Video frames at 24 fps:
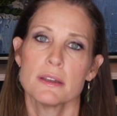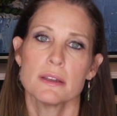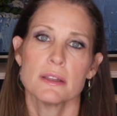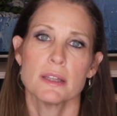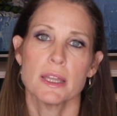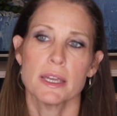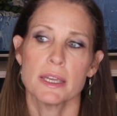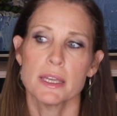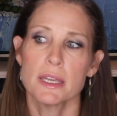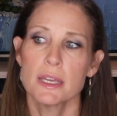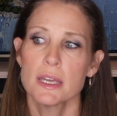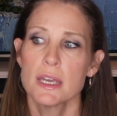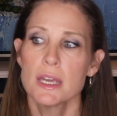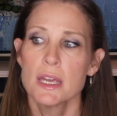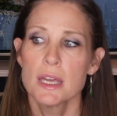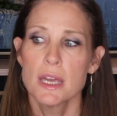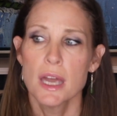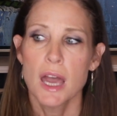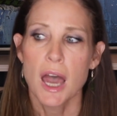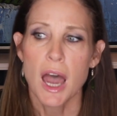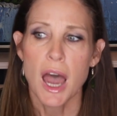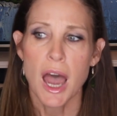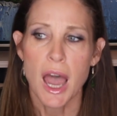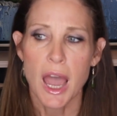Like,
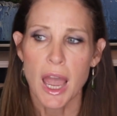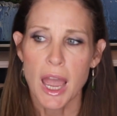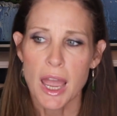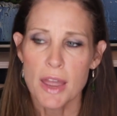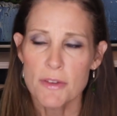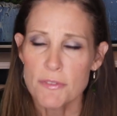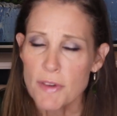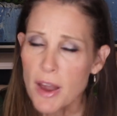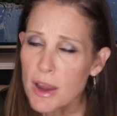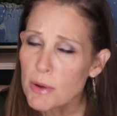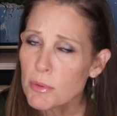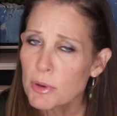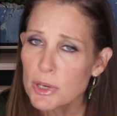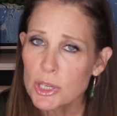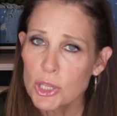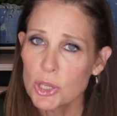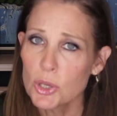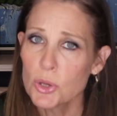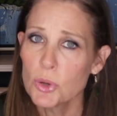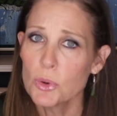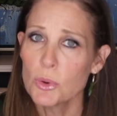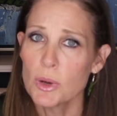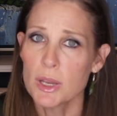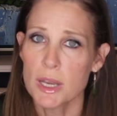if I were
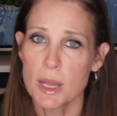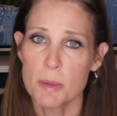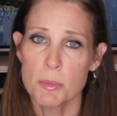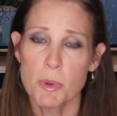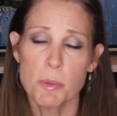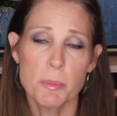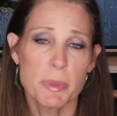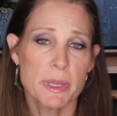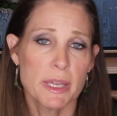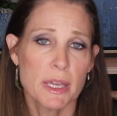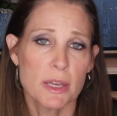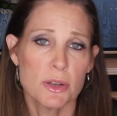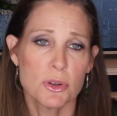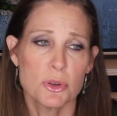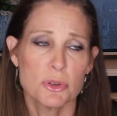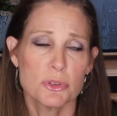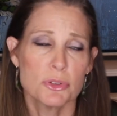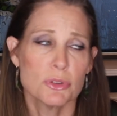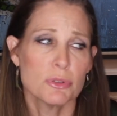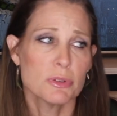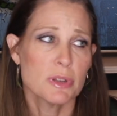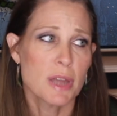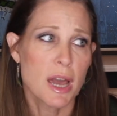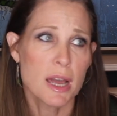you and I'm a beginner,
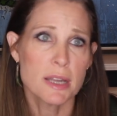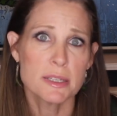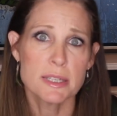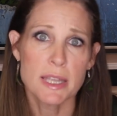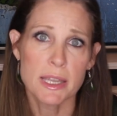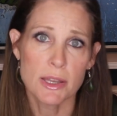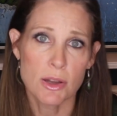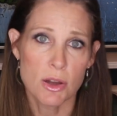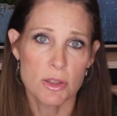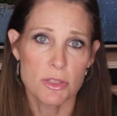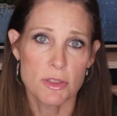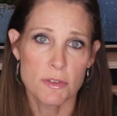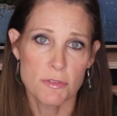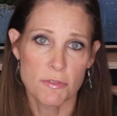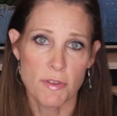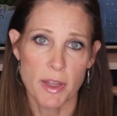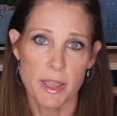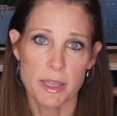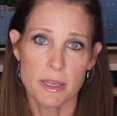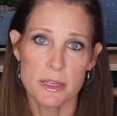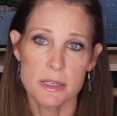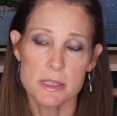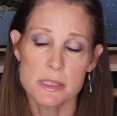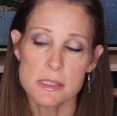do not take on the
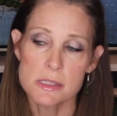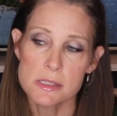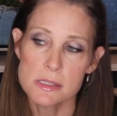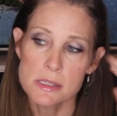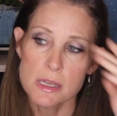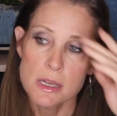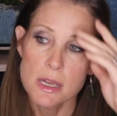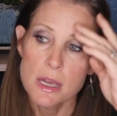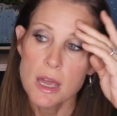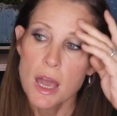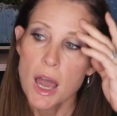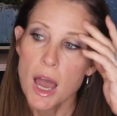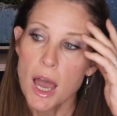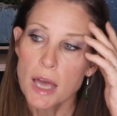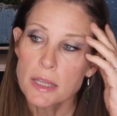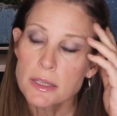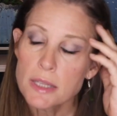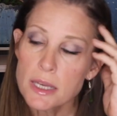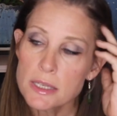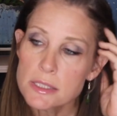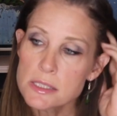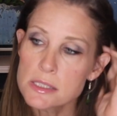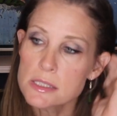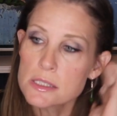ficus
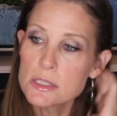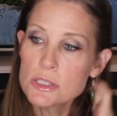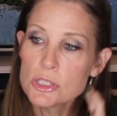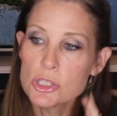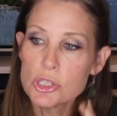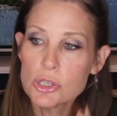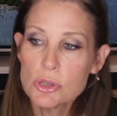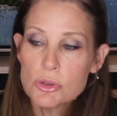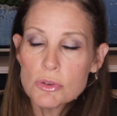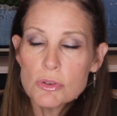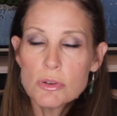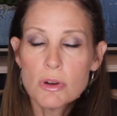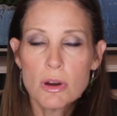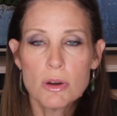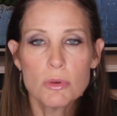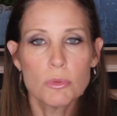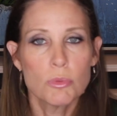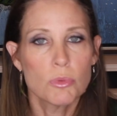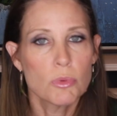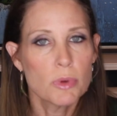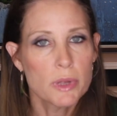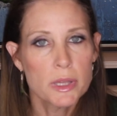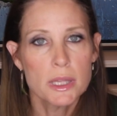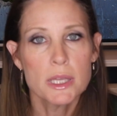unless you are
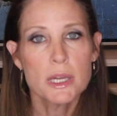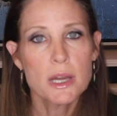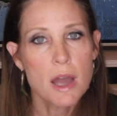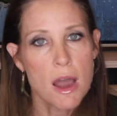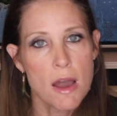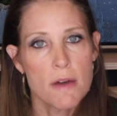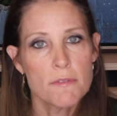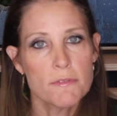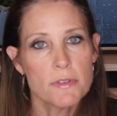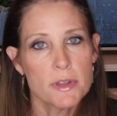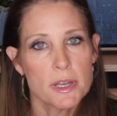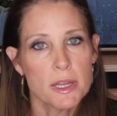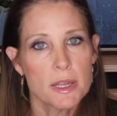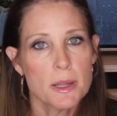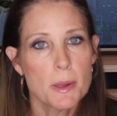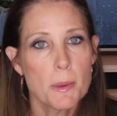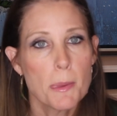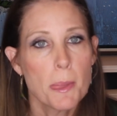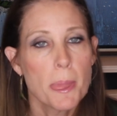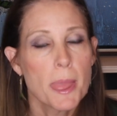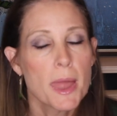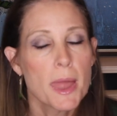really confident